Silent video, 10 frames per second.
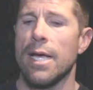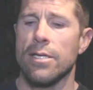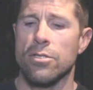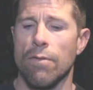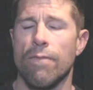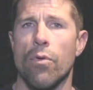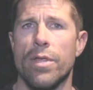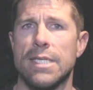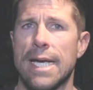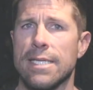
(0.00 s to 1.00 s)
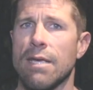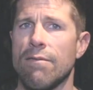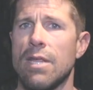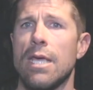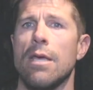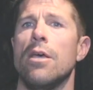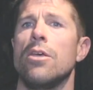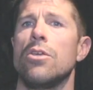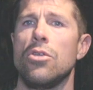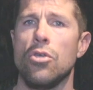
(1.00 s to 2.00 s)
And so for this activity,
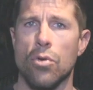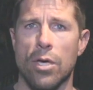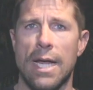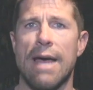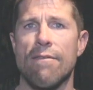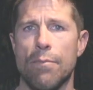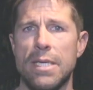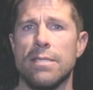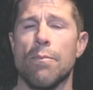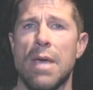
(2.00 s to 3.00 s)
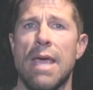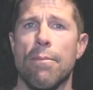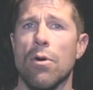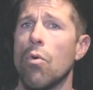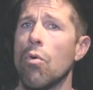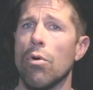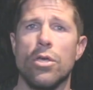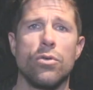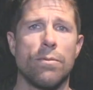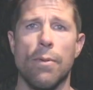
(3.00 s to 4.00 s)
you could have a piece of paper or
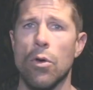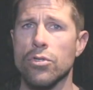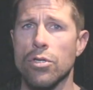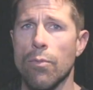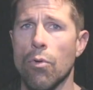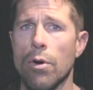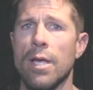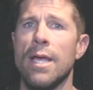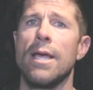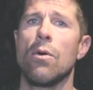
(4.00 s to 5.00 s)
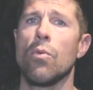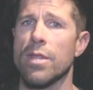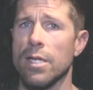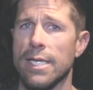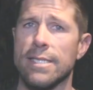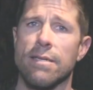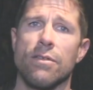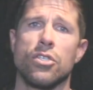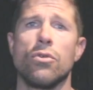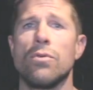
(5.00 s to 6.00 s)
use a poster board with a list of
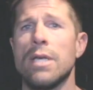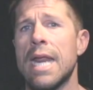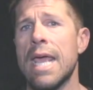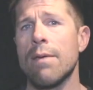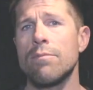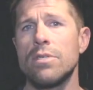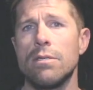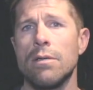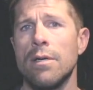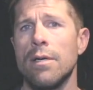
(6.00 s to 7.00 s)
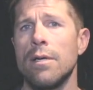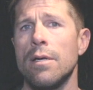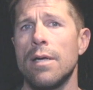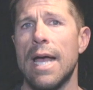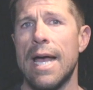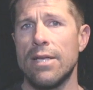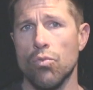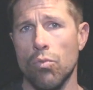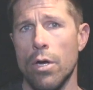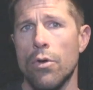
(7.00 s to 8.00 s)
the student names as
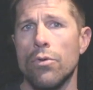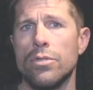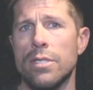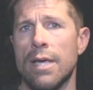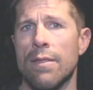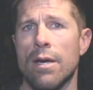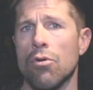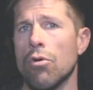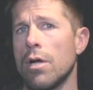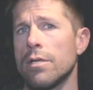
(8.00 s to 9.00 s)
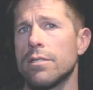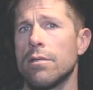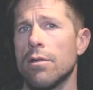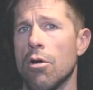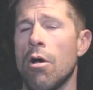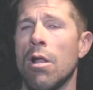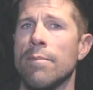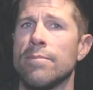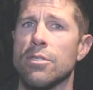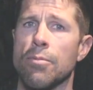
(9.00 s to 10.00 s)
rows, and then across the
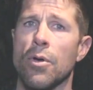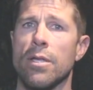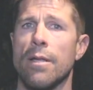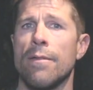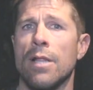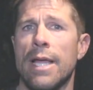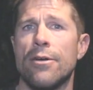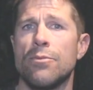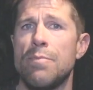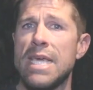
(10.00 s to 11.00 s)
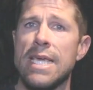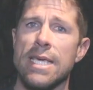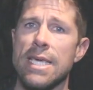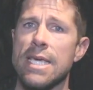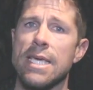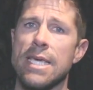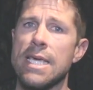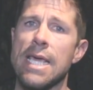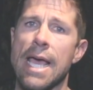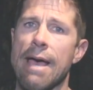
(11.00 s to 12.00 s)
columns, put the letters B, E,
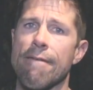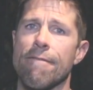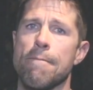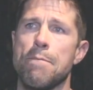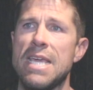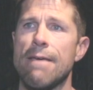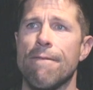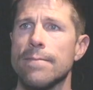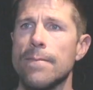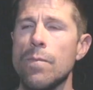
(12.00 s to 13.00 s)
E, F, beef.